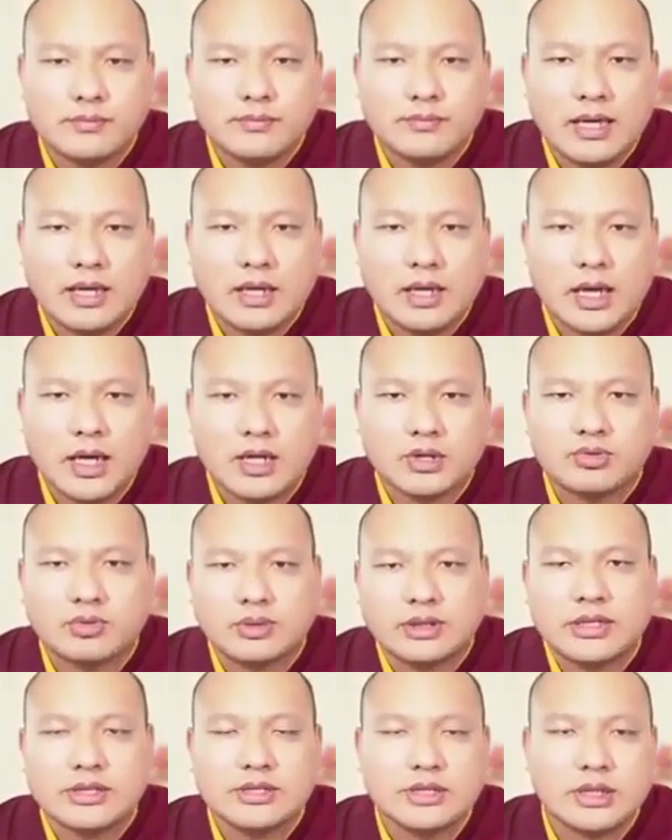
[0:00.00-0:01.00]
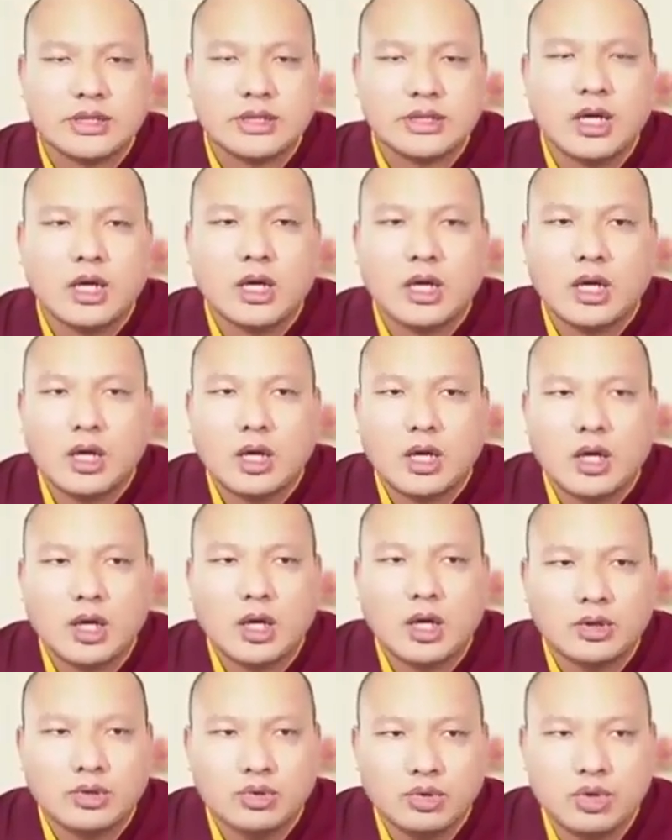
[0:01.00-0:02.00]
meat that is impure in the three
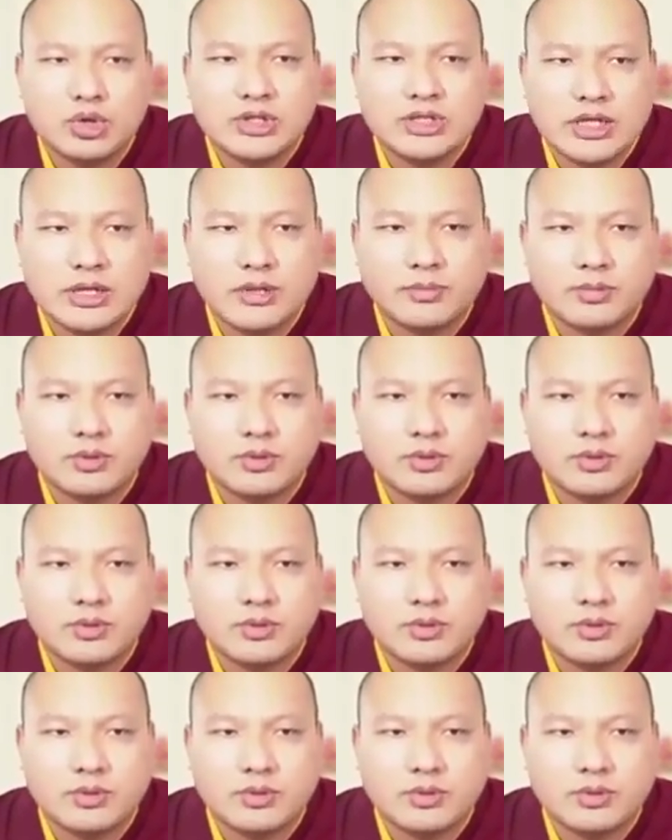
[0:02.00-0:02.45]
ways.